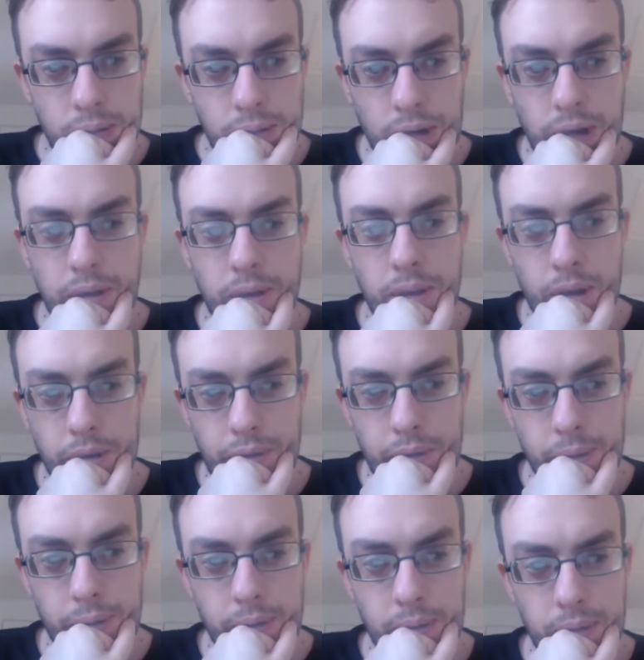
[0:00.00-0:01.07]
Right,
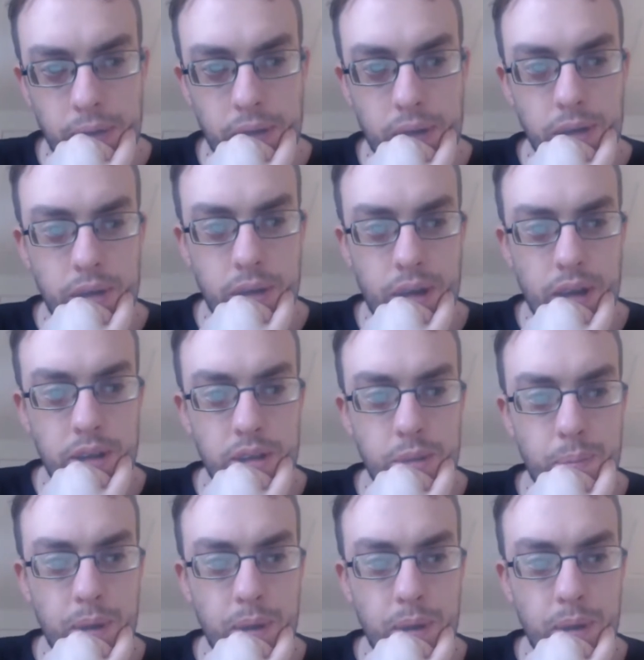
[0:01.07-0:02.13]
nothing, because I can't
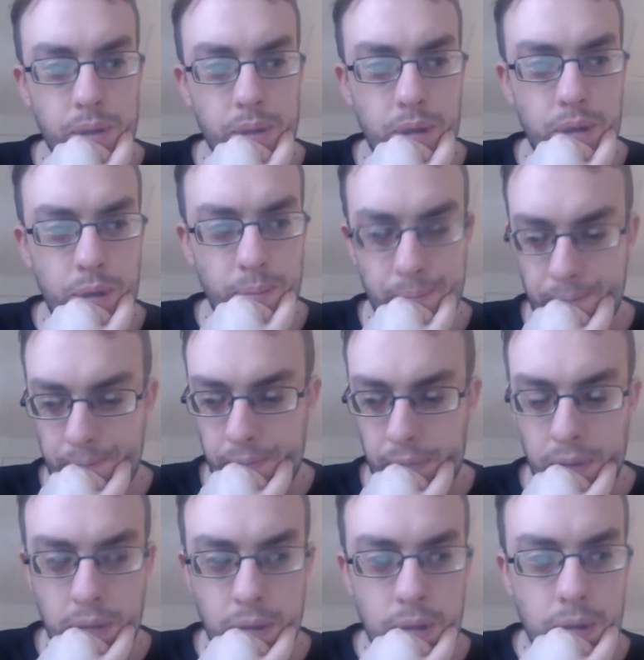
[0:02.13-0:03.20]
spell Monsoon.
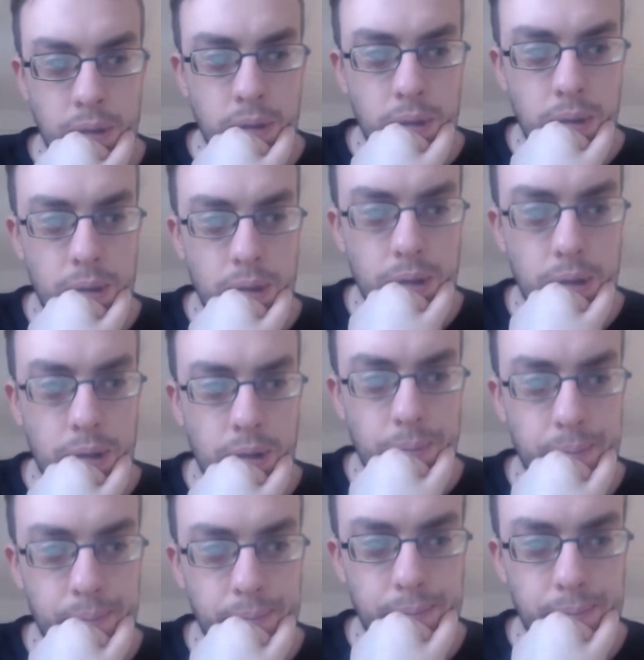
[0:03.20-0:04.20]
Hang on.